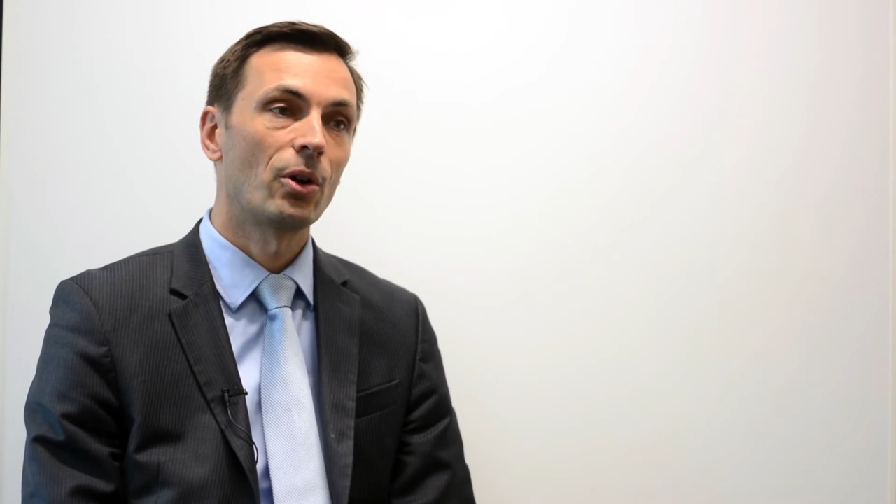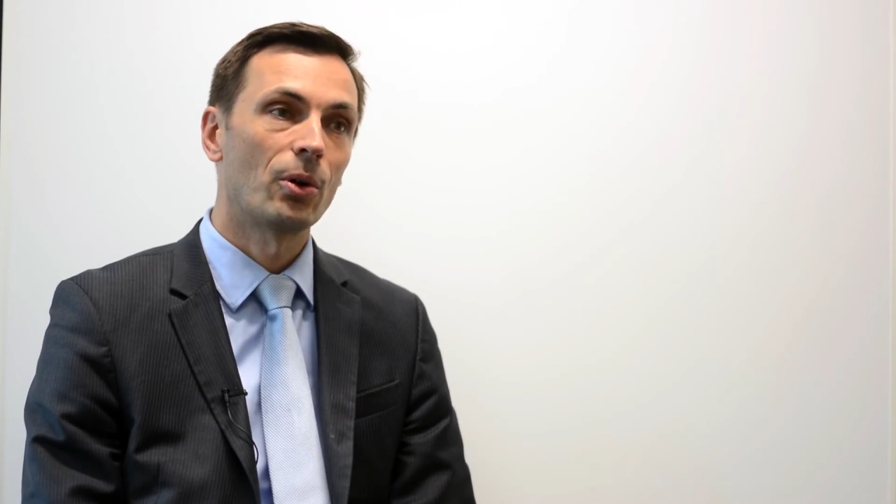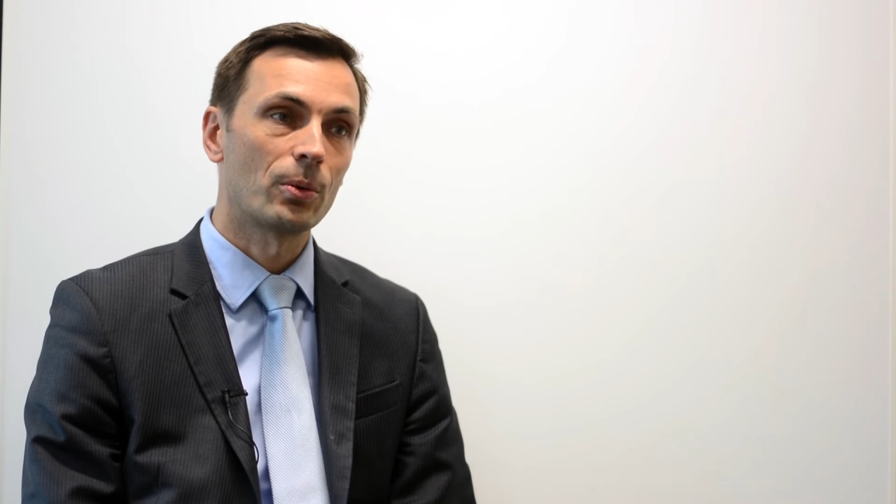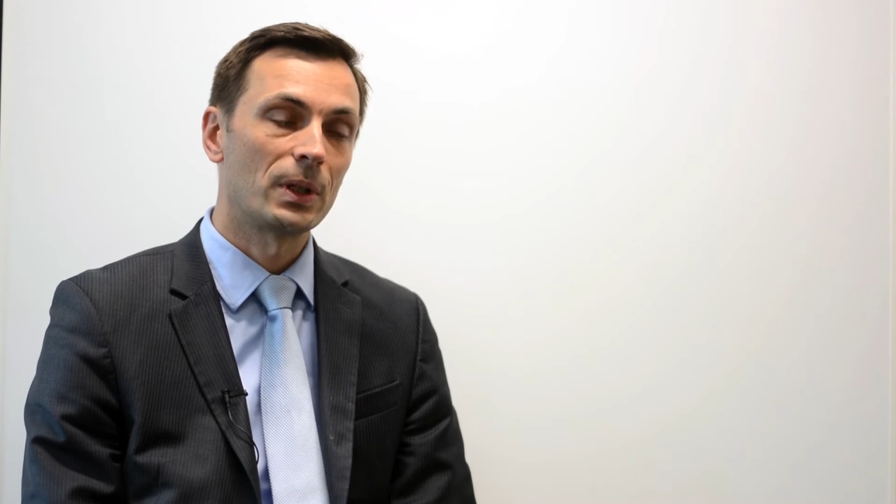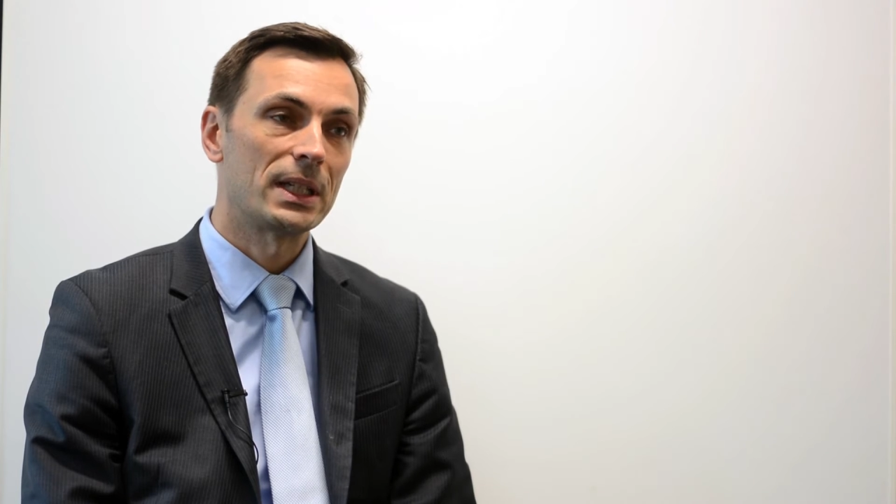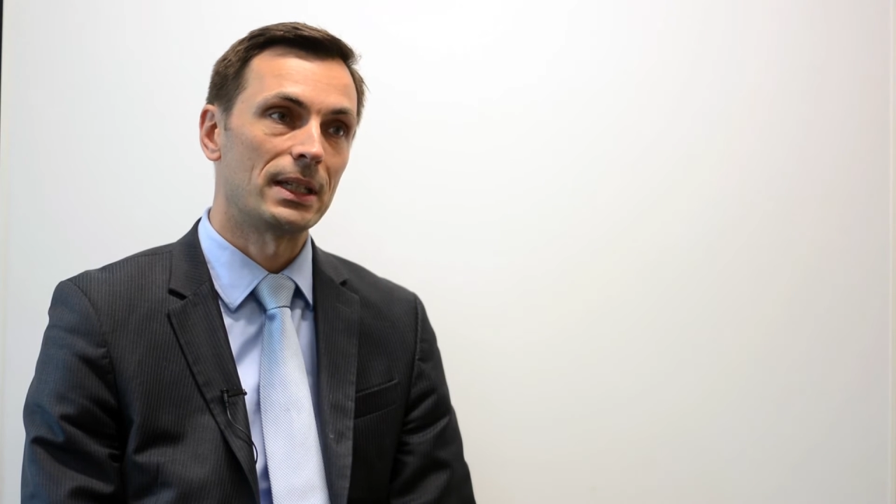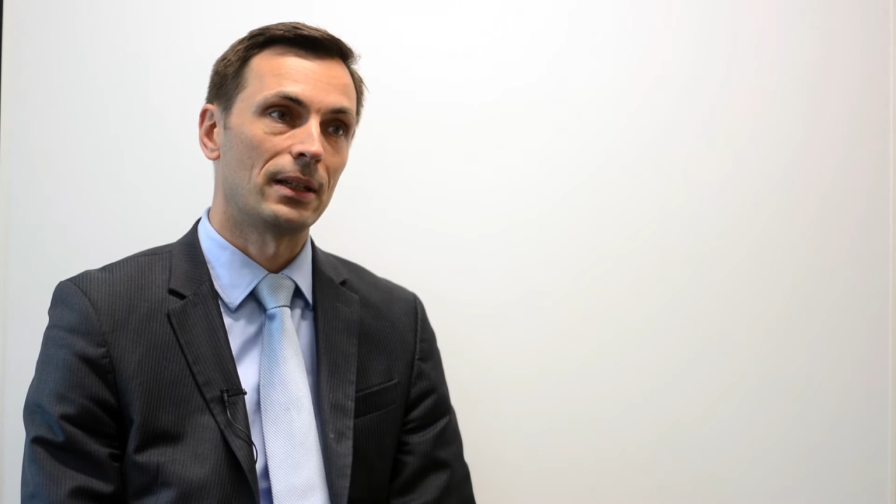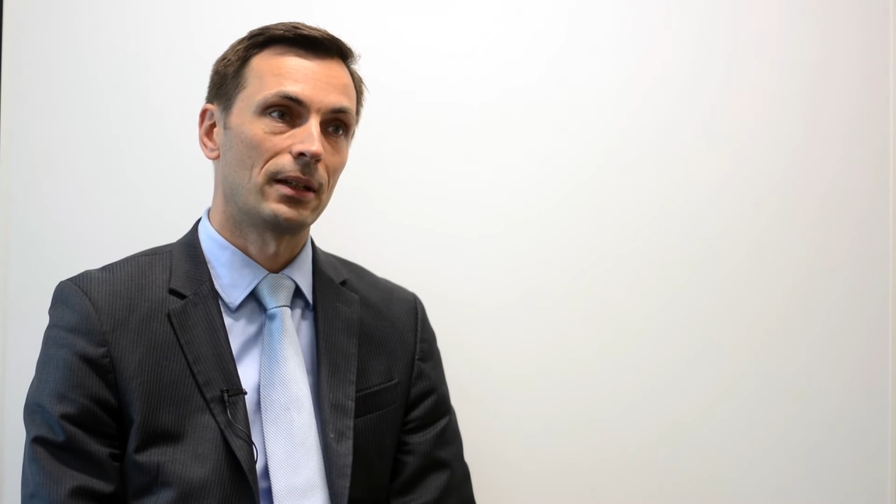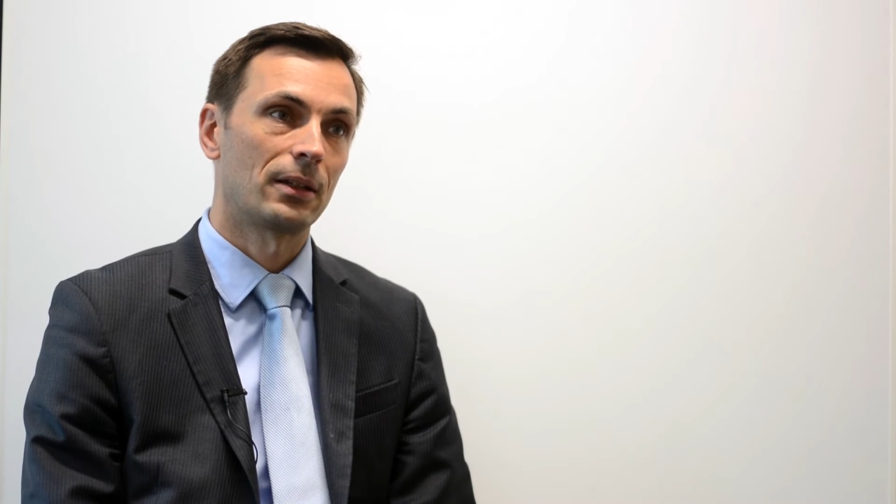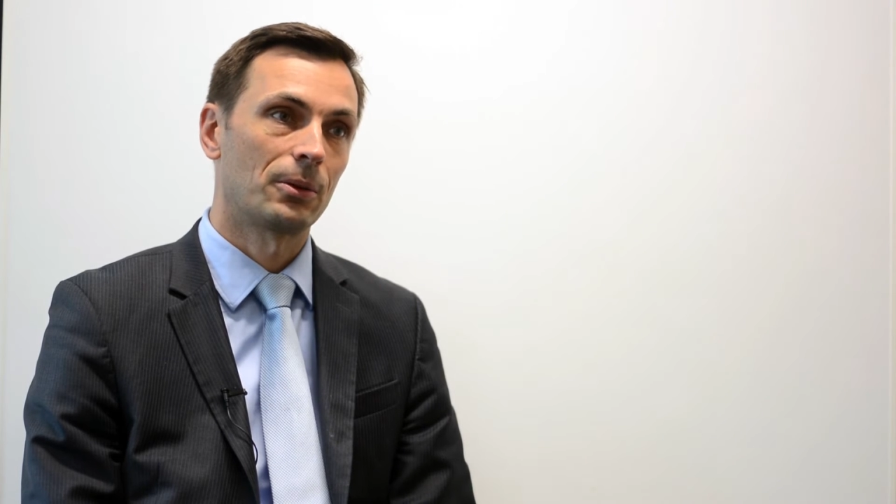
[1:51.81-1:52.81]
only
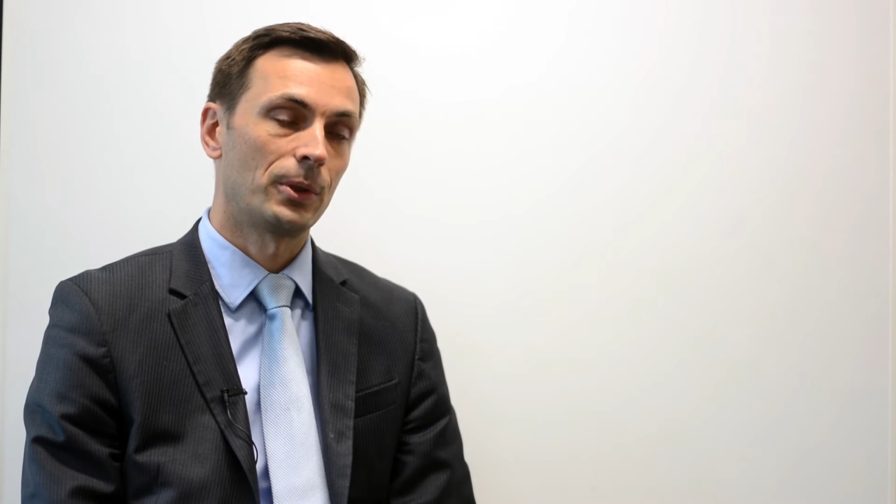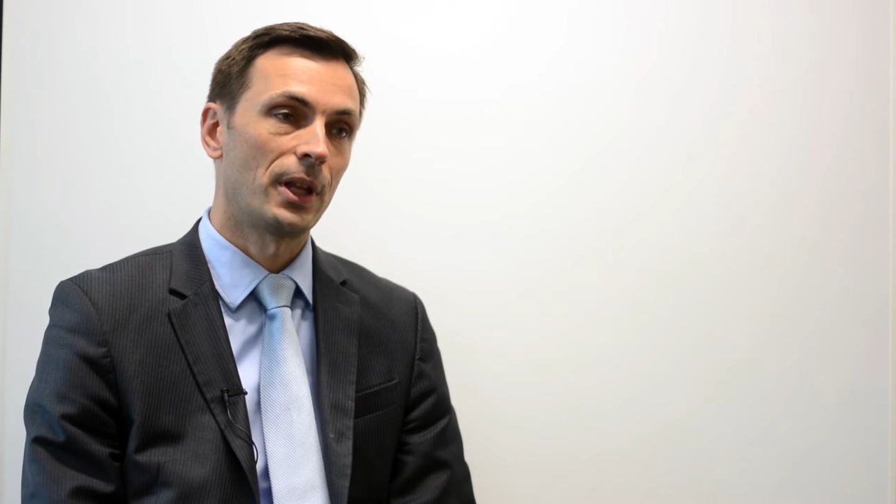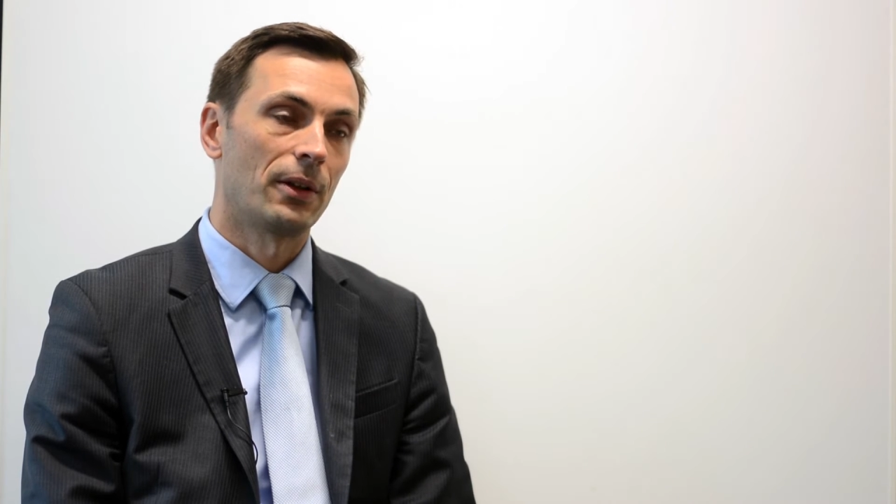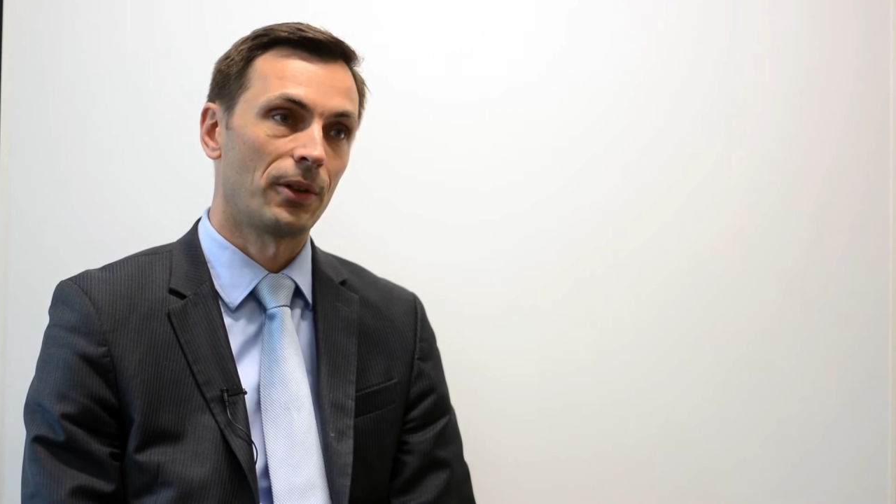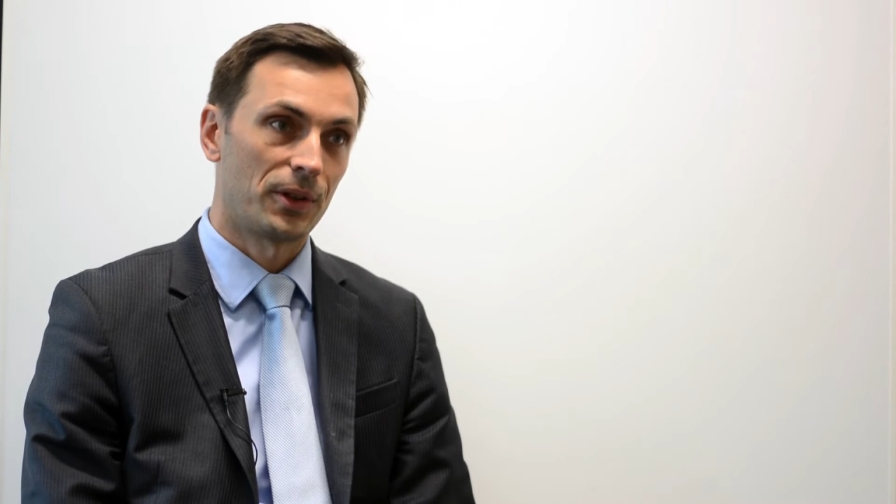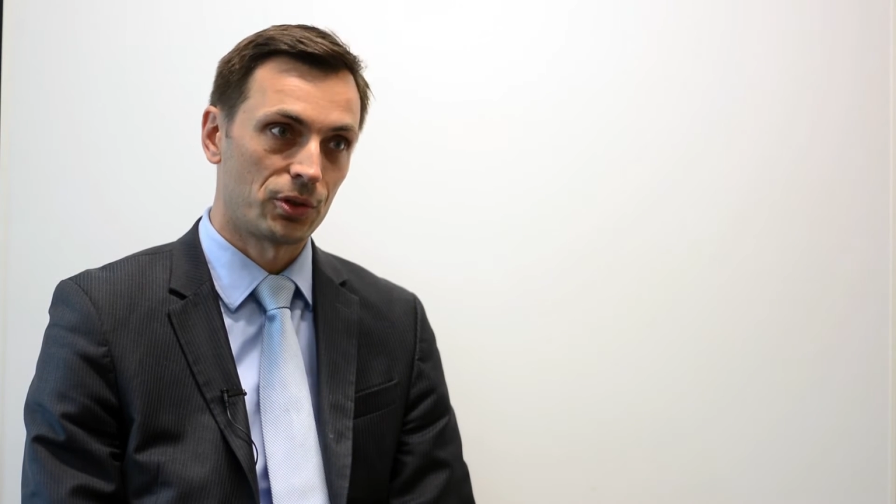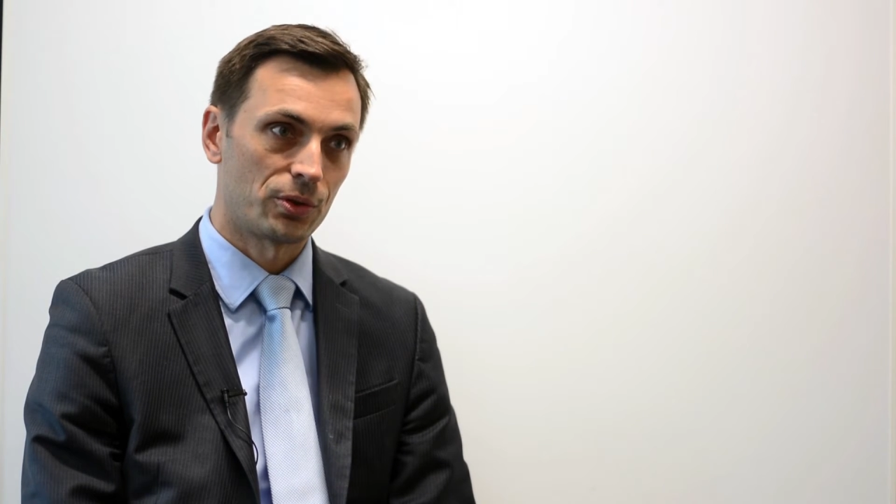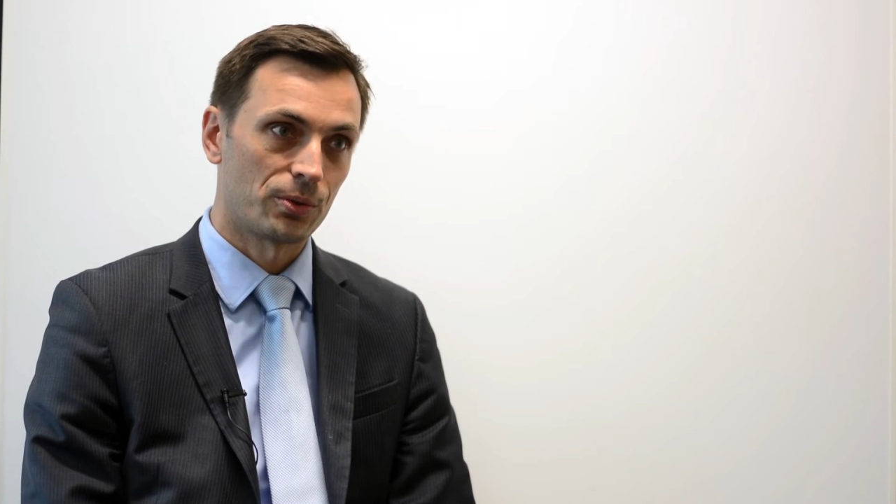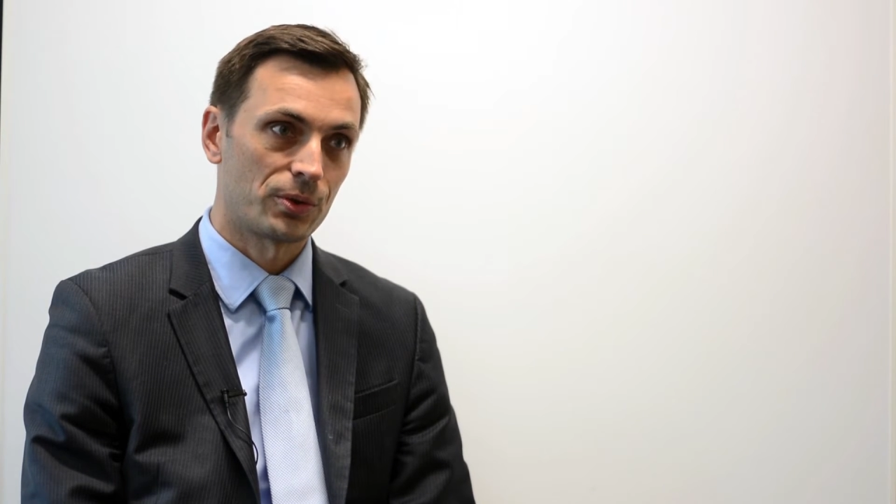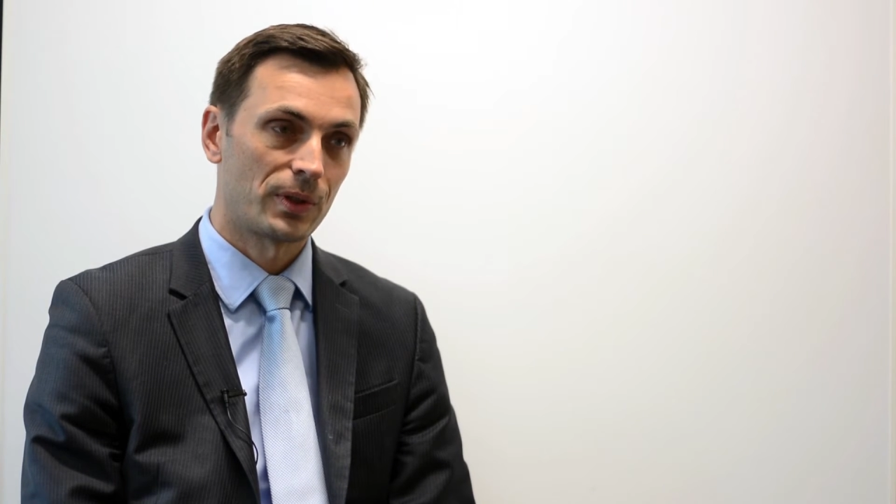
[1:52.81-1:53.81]
dealing with health
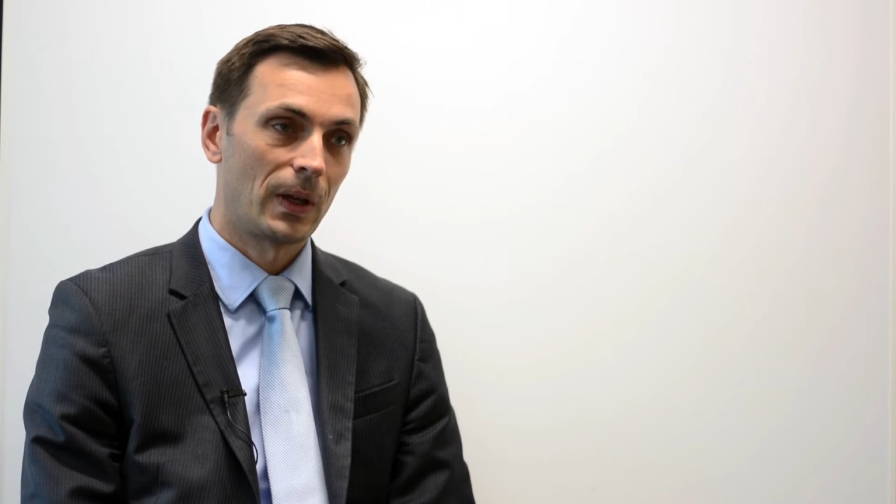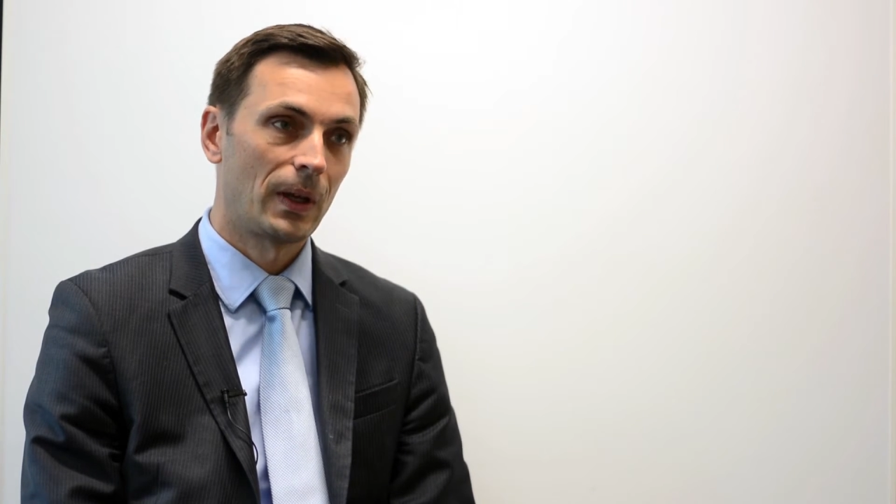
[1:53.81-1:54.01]
issues.